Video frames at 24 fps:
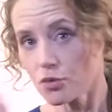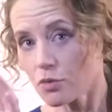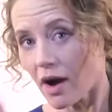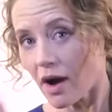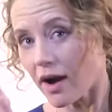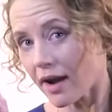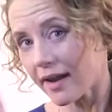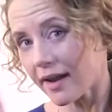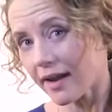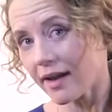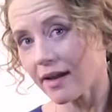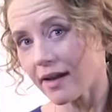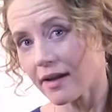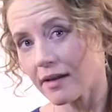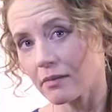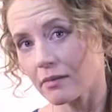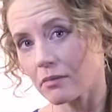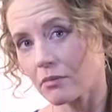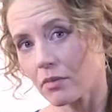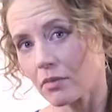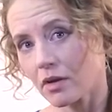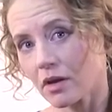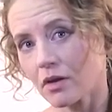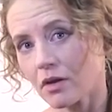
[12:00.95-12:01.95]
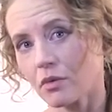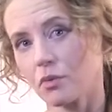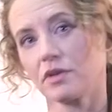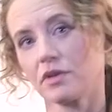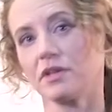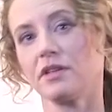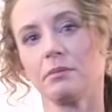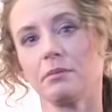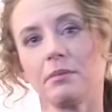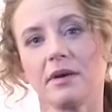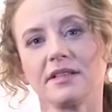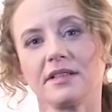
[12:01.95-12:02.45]
I am
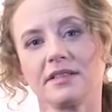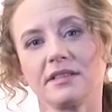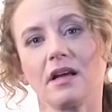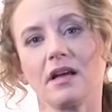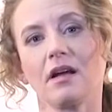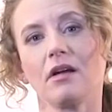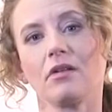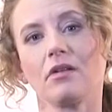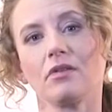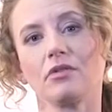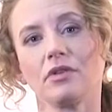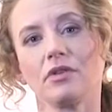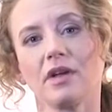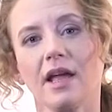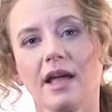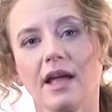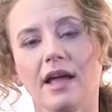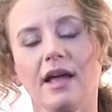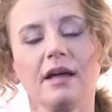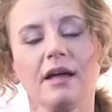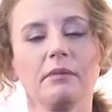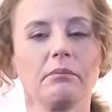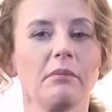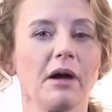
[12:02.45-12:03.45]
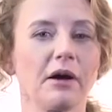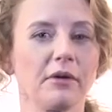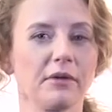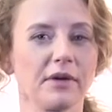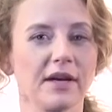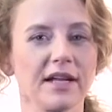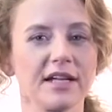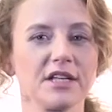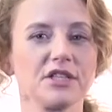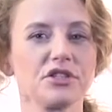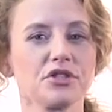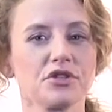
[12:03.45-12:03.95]
within myself and my
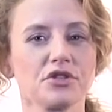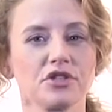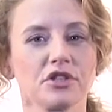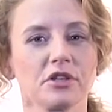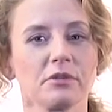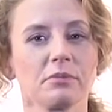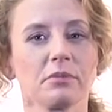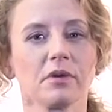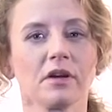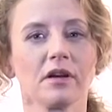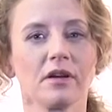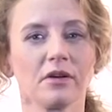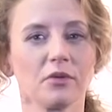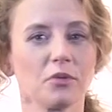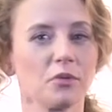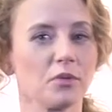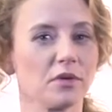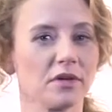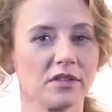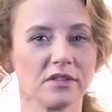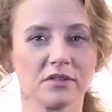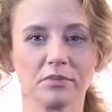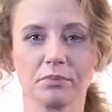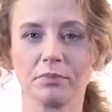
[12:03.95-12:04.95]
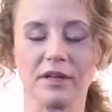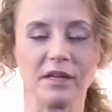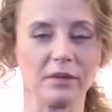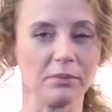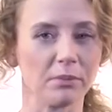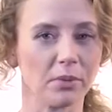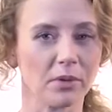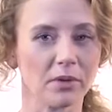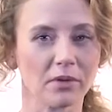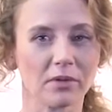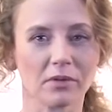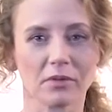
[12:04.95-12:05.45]
relationship with
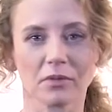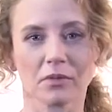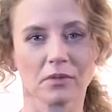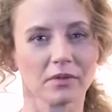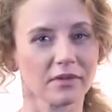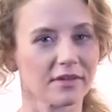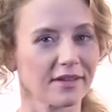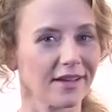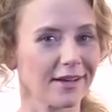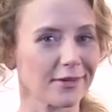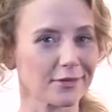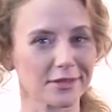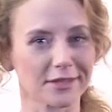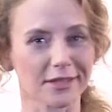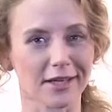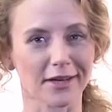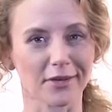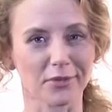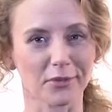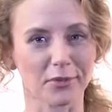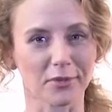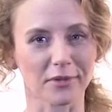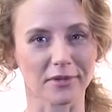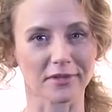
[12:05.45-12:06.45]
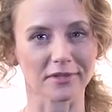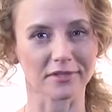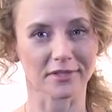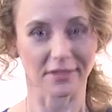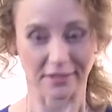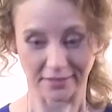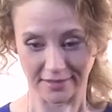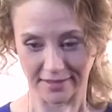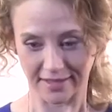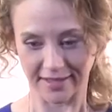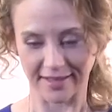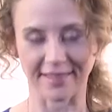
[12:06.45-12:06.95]
people or the outside world
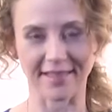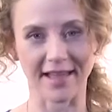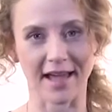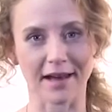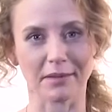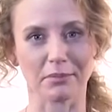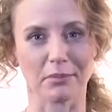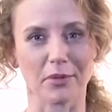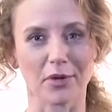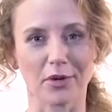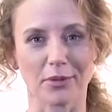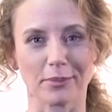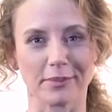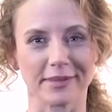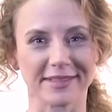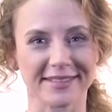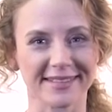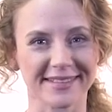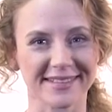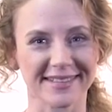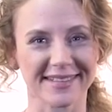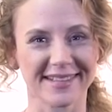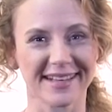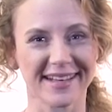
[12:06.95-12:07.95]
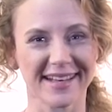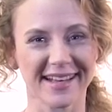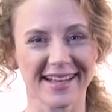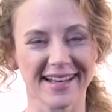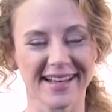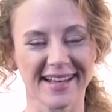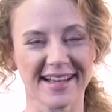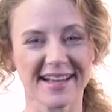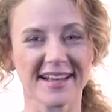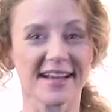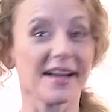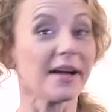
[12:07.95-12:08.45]
in that moment.
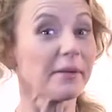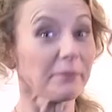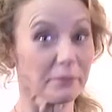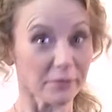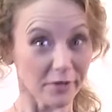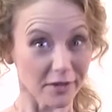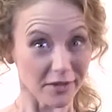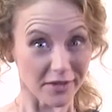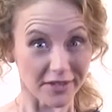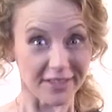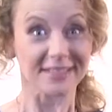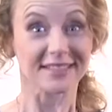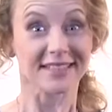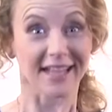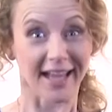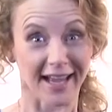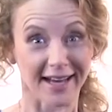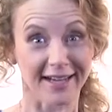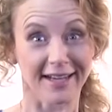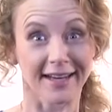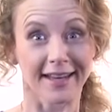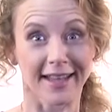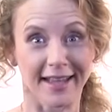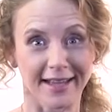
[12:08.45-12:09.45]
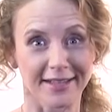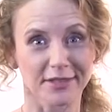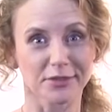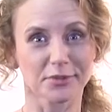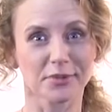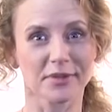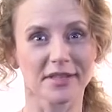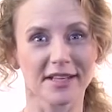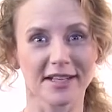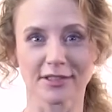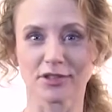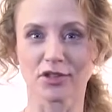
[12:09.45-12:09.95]
Exactly as with
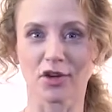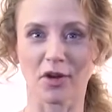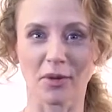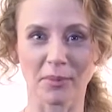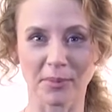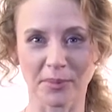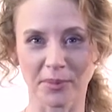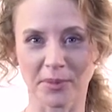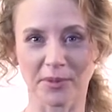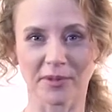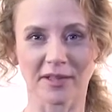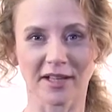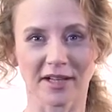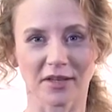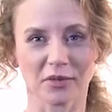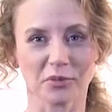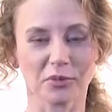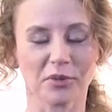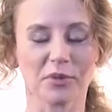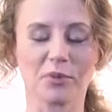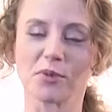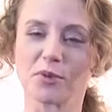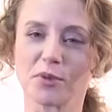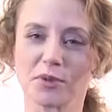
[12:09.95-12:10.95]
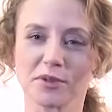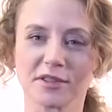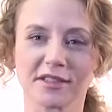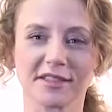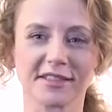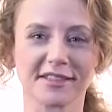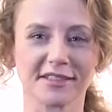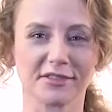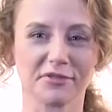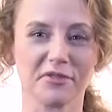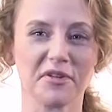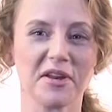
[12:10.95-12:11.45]
the example that we walked in
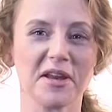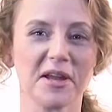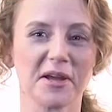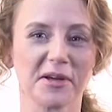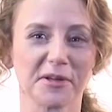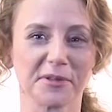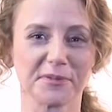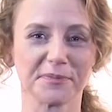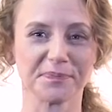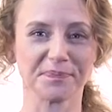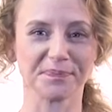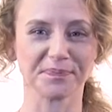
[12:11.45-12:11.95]
this video,